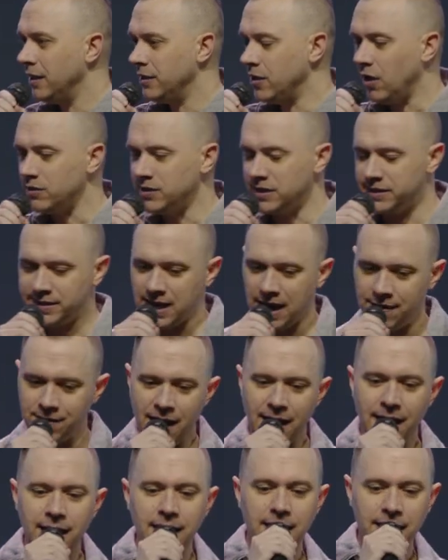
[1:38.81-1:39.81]
Y'all just say
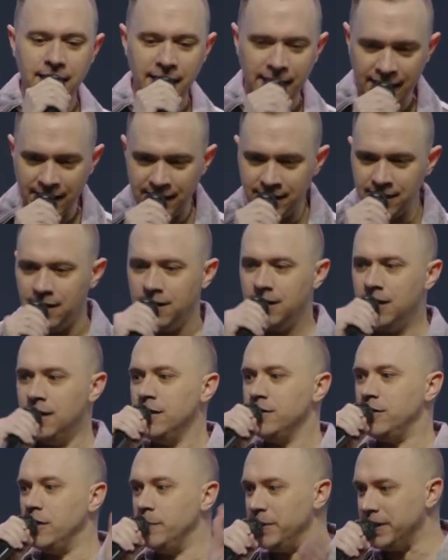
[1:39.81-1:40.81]
that. In
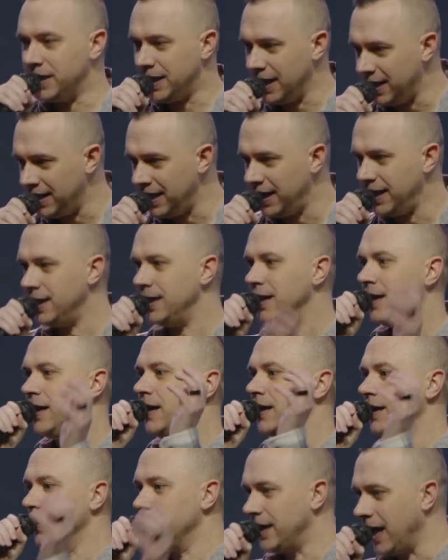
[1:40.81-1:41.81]
the beginning,
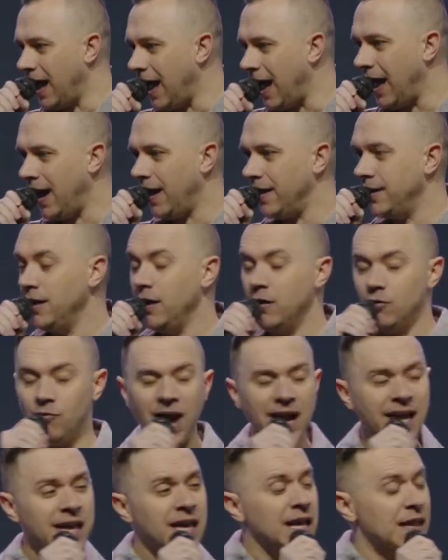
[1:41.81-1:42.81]
God,
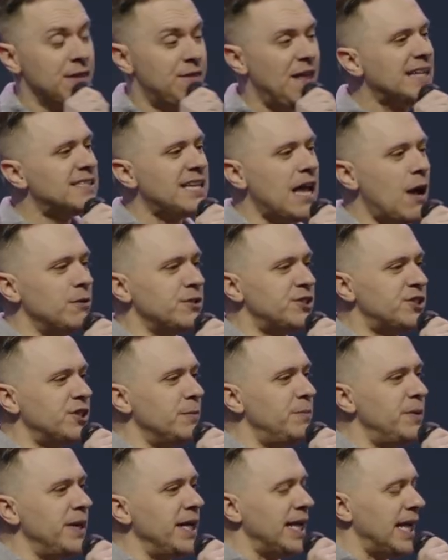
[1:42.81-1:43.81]
right? That's how it
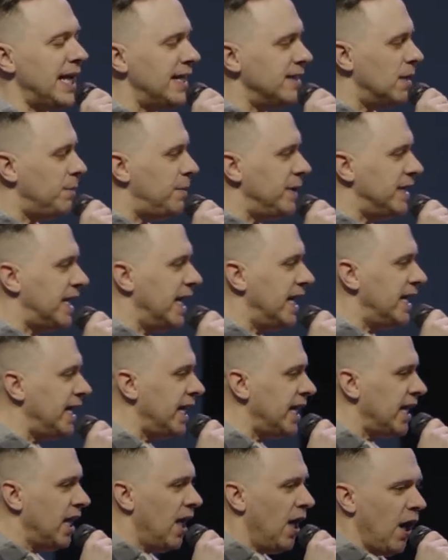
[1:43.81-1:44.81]
should be. In the
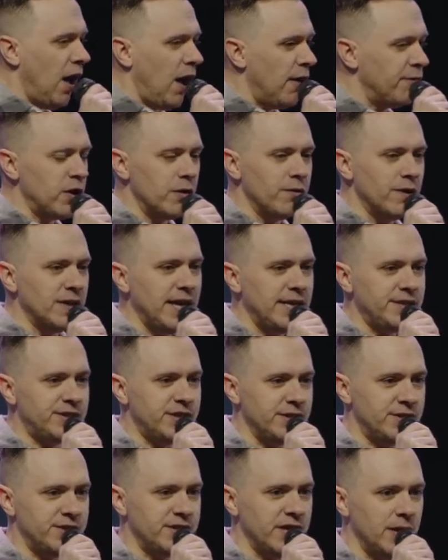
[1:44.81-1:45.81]
beginning of your
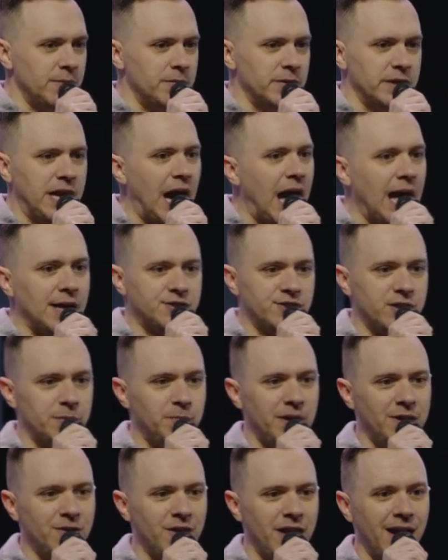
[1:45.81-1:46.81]
relationship, God should
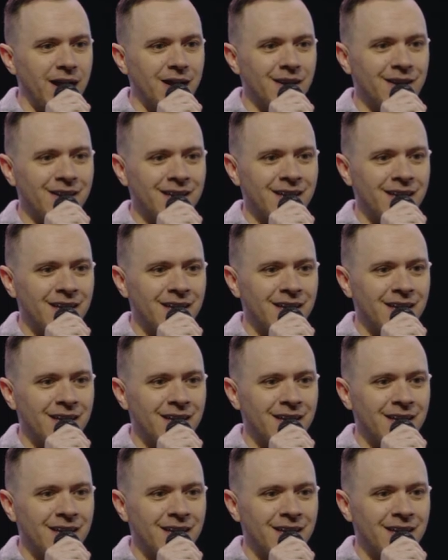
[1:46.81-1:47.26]
be there.